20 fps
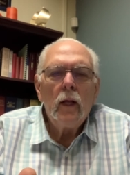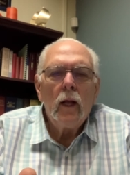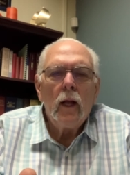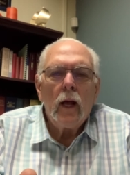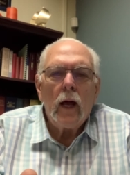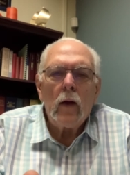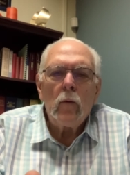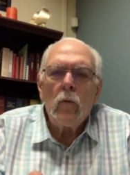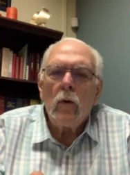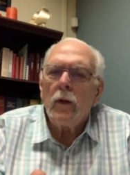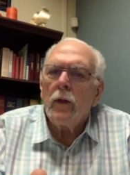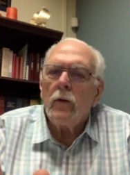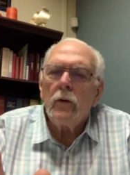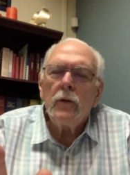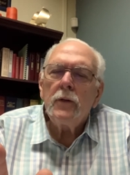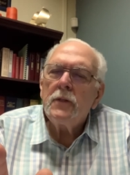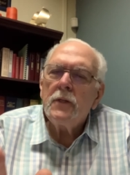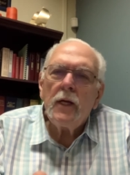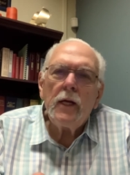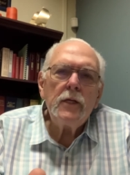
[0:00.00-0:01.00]
I want you
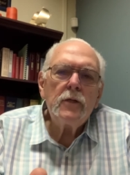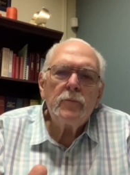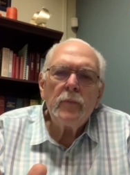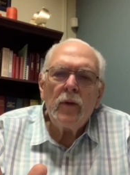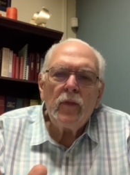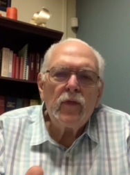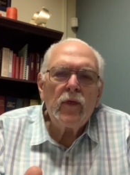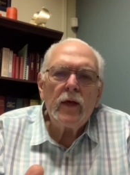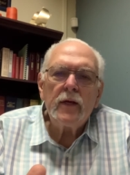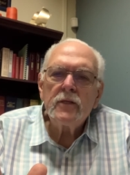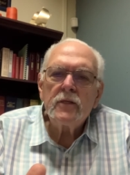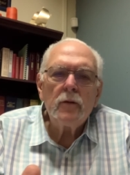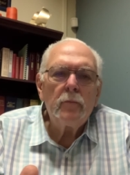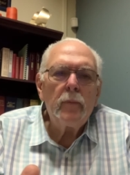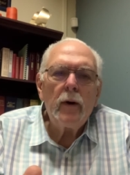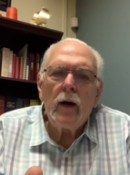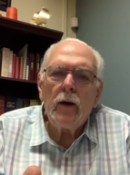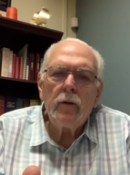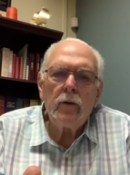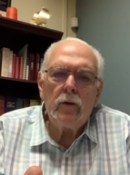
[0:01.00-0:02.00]
to teach me things
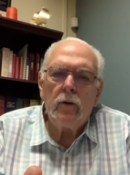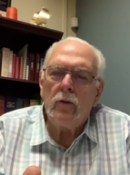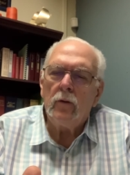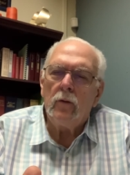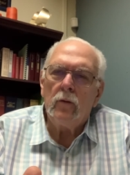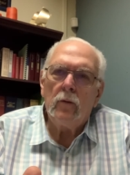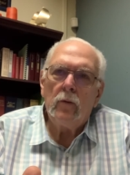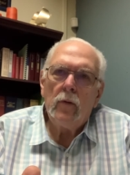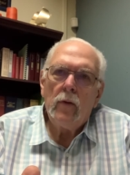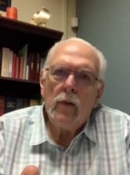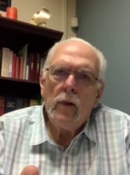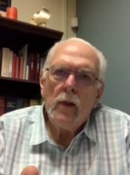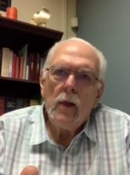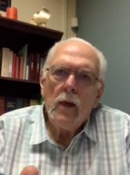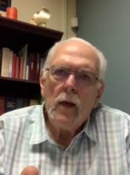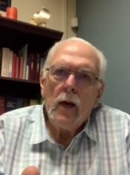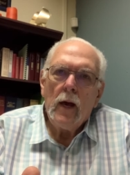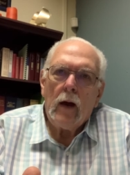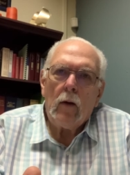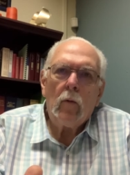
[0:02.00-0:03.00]
about you.
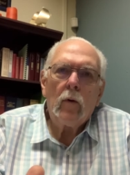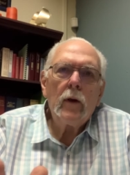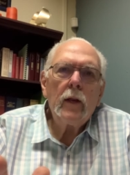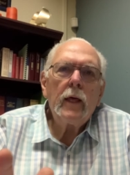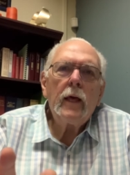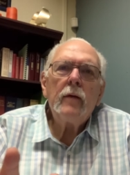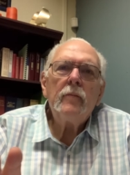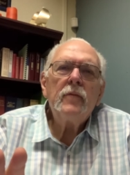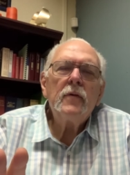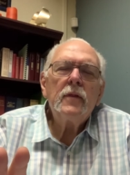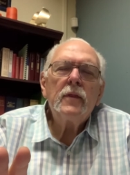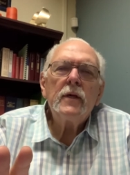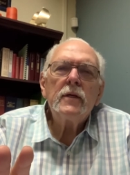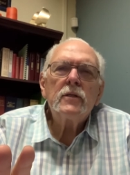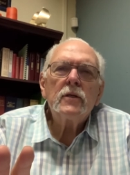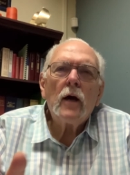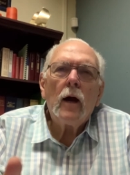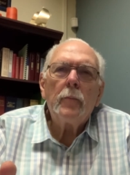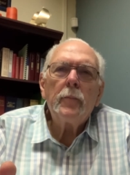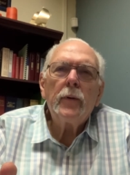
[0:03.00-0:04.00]
I want to give you
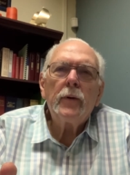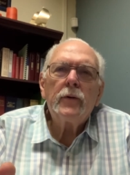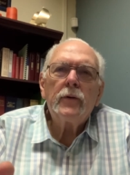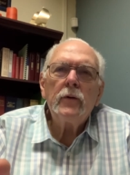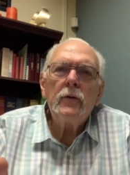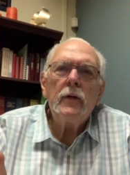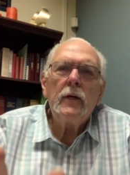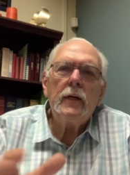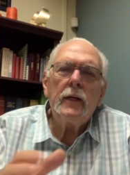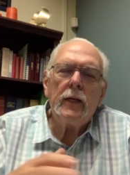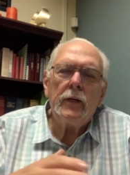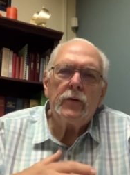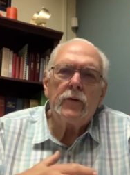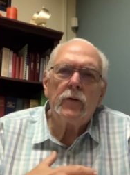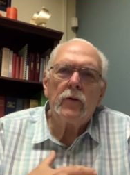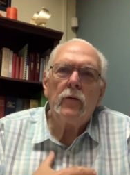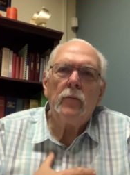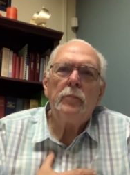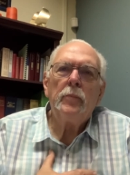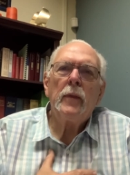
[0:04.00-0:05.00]
this opportunity
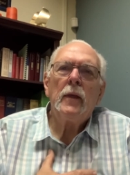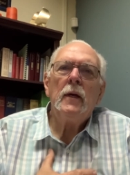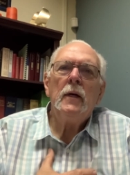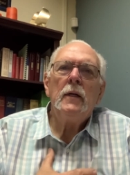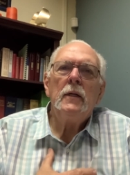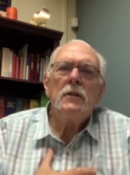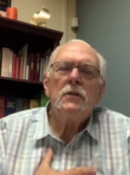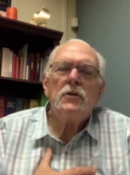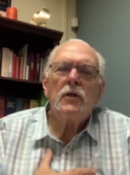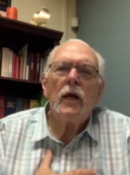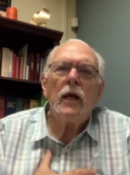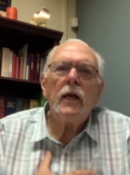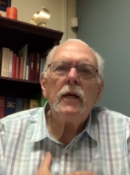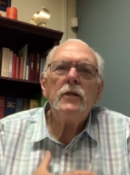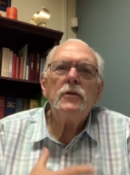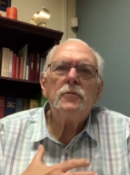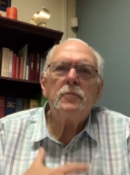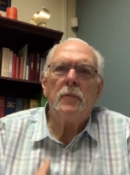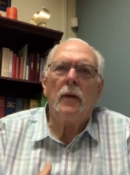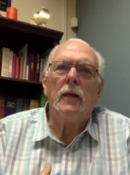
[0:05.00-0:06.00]
to
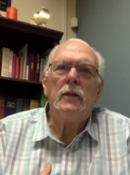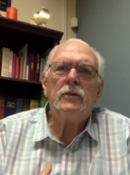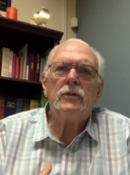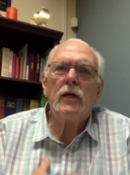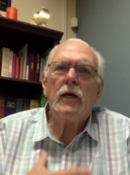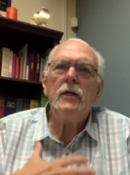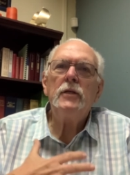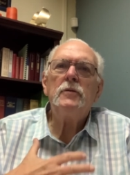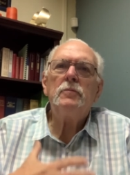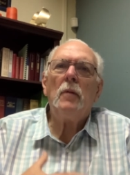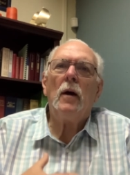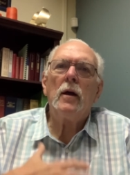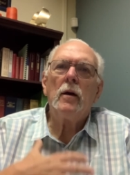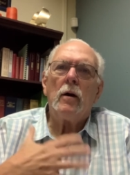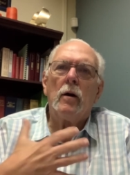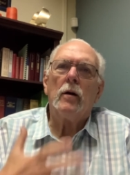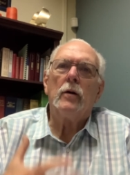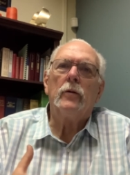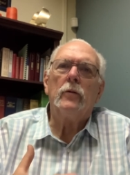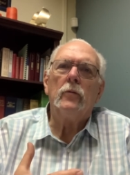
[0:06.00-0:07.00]
change me, change my
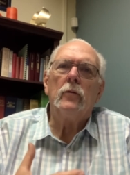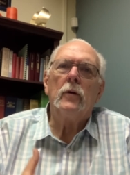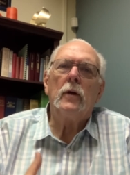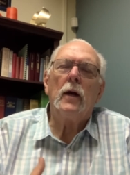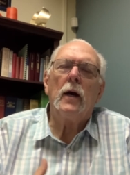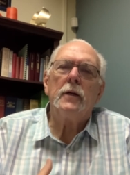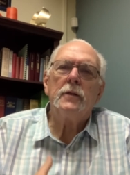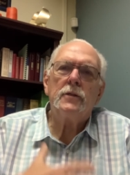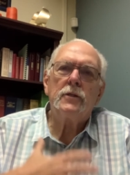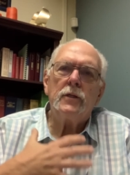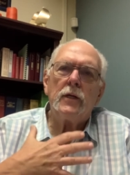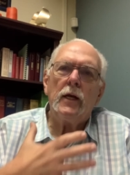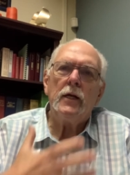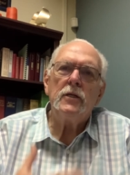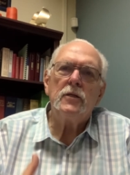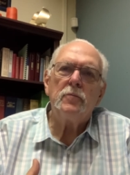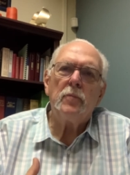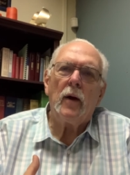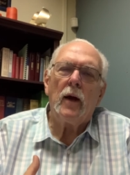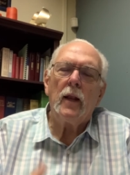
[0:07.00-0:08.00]
heart, oh God,
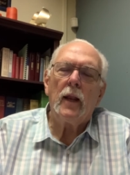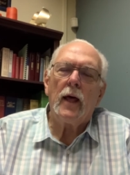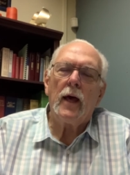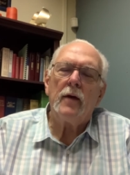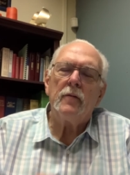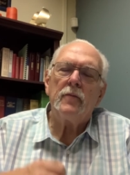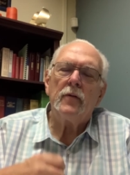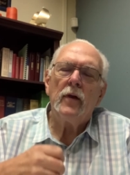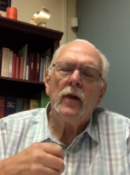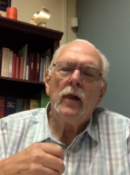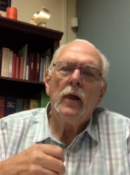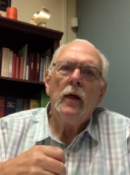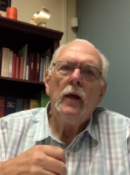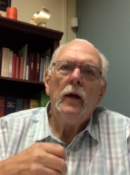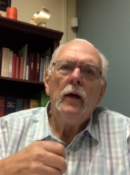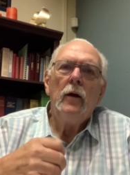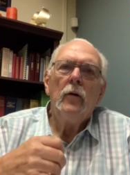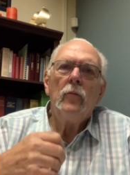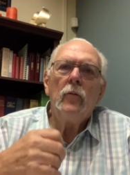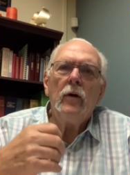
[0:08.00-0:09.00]
change my life.
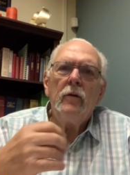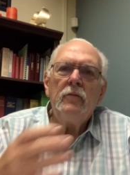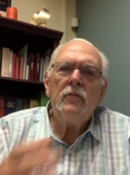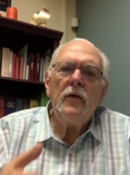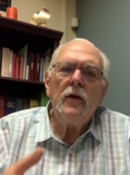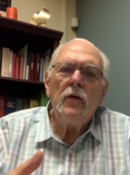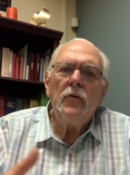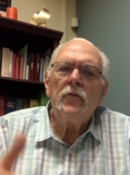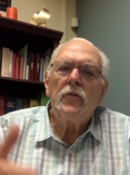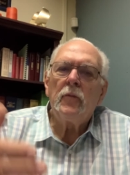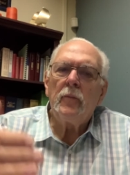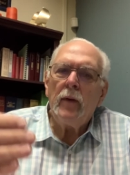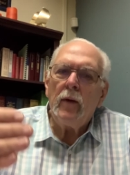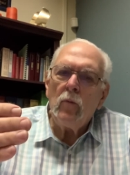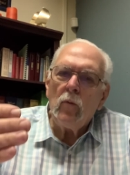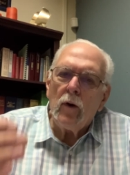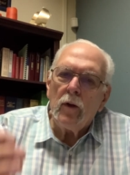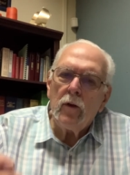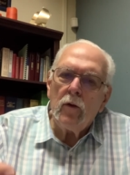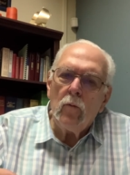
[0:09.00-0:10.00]
Reveal to me
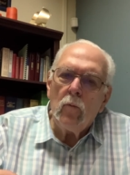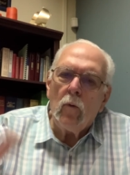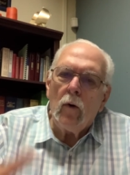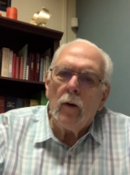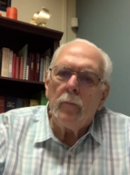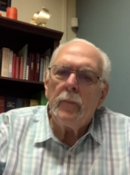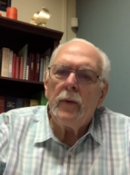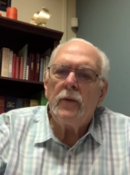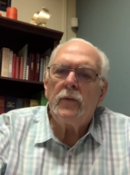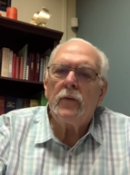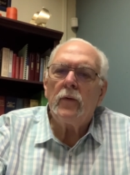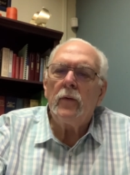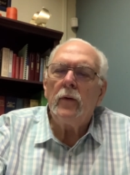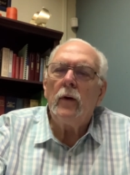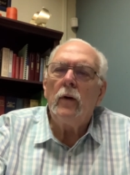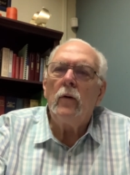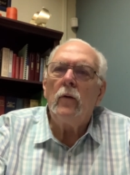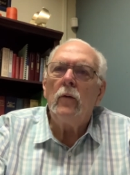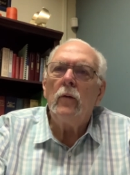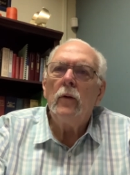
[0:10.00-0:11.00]
what you want me to
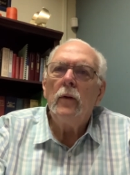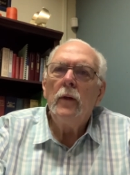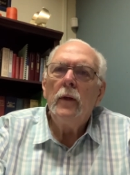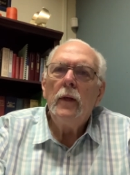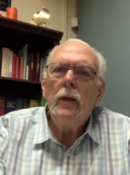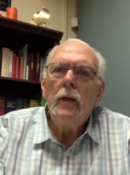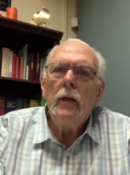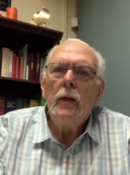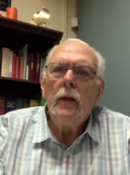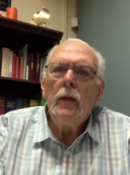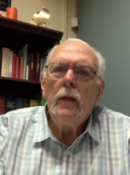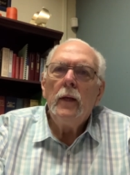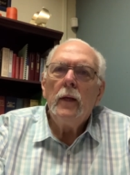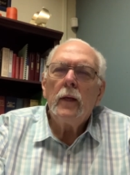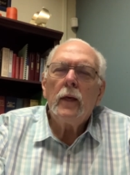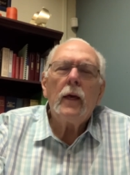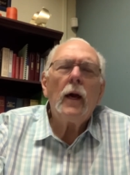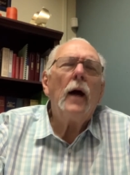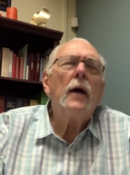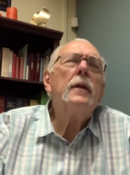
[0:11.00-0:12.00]
know.
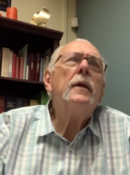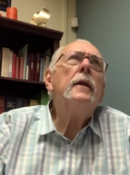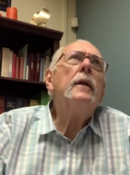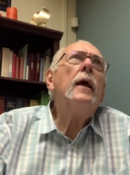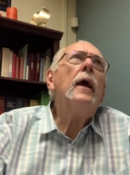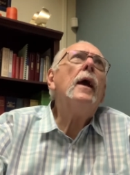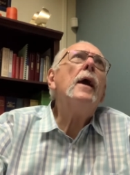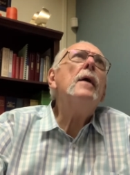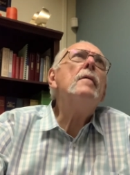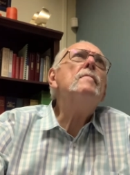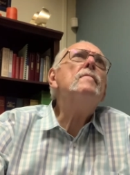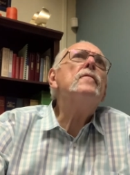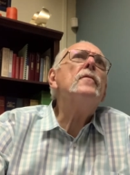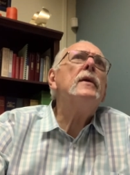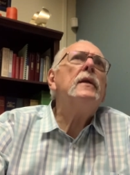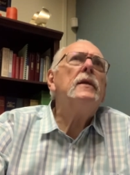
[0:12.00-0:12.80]
God, in every